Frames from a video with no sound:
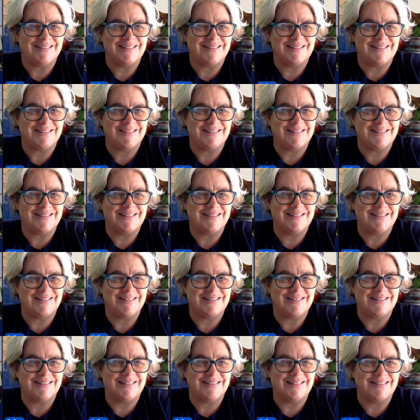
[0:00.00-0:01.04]

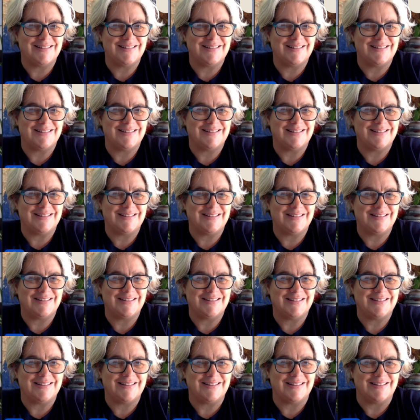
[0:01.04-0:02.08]

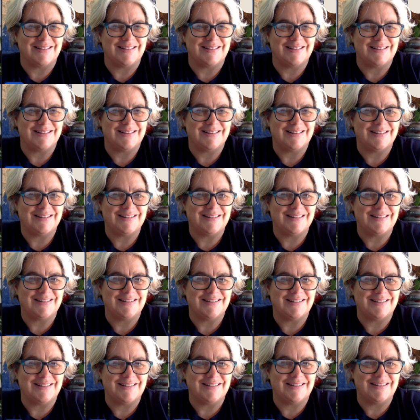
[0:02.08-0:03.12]

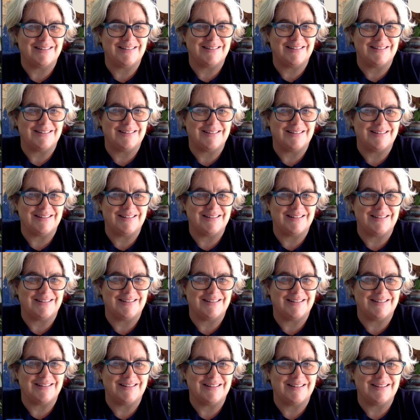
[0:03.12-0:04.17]

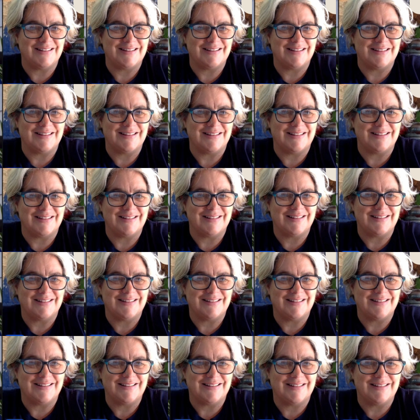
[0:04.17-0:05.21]

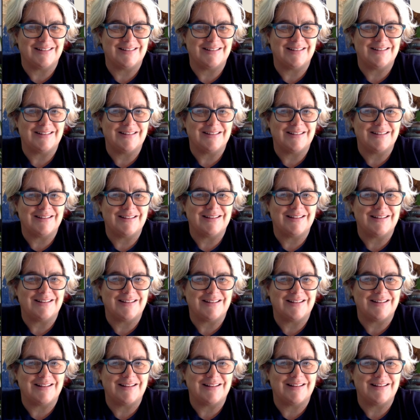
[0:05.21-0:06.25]

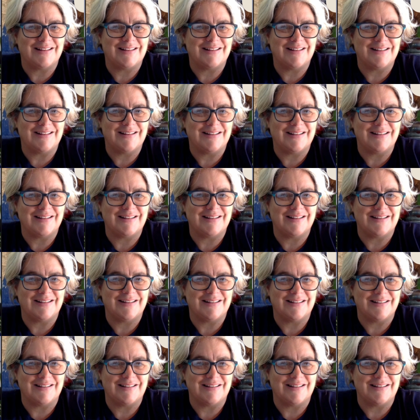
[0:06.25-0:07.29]

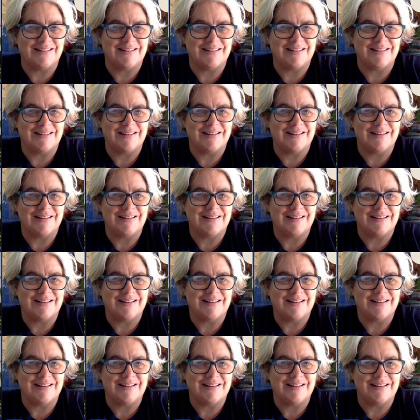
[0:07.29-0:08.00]
No words are spoken by the person on screen.